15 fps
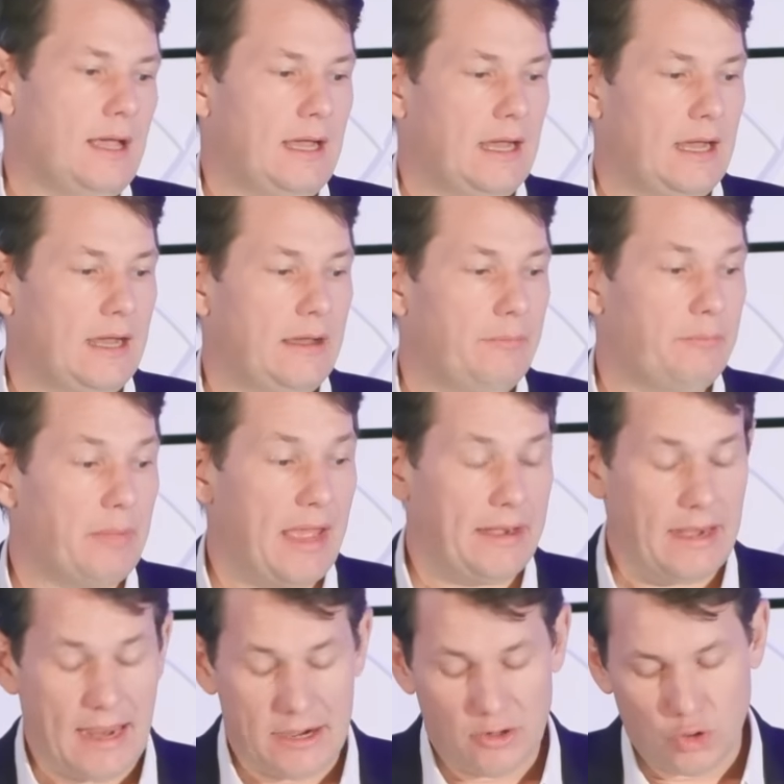Uh, and,
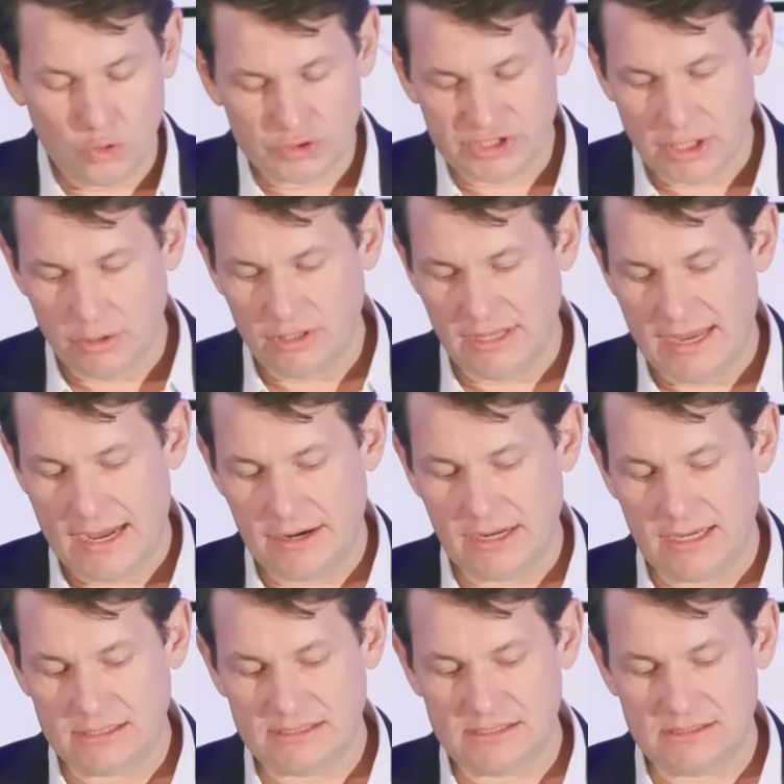and, it also allowed
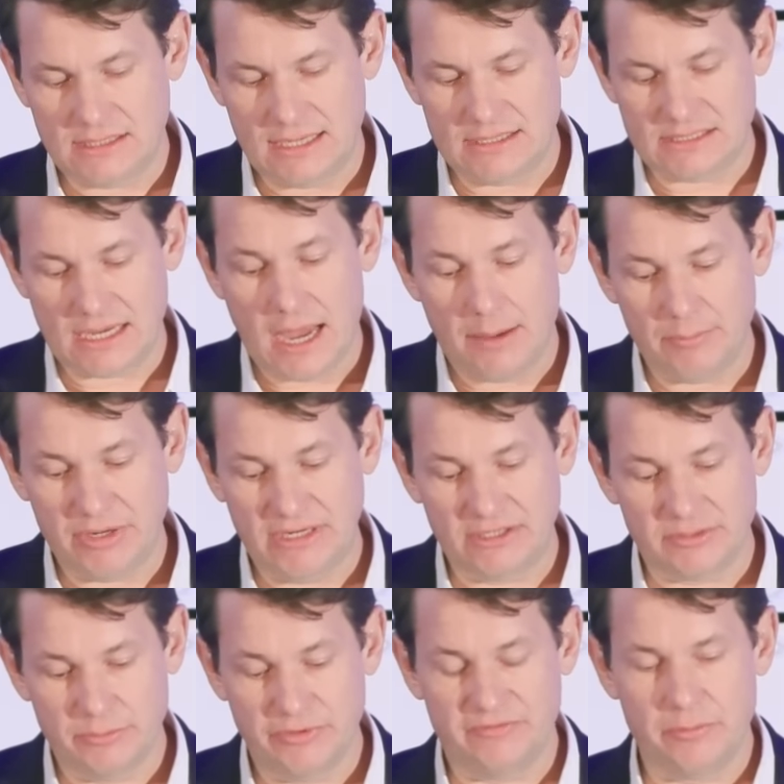us as a company
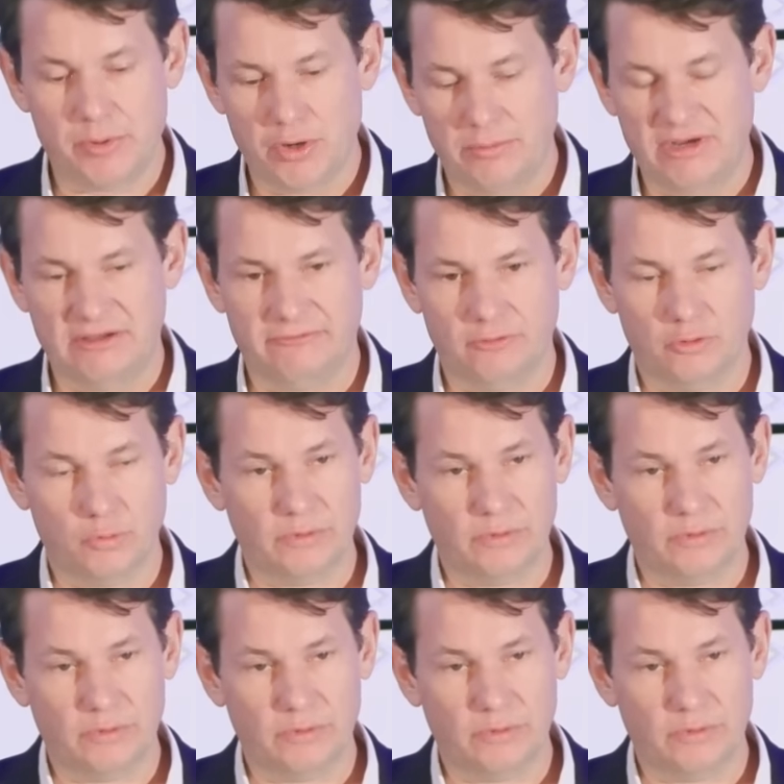to move the permitting forward.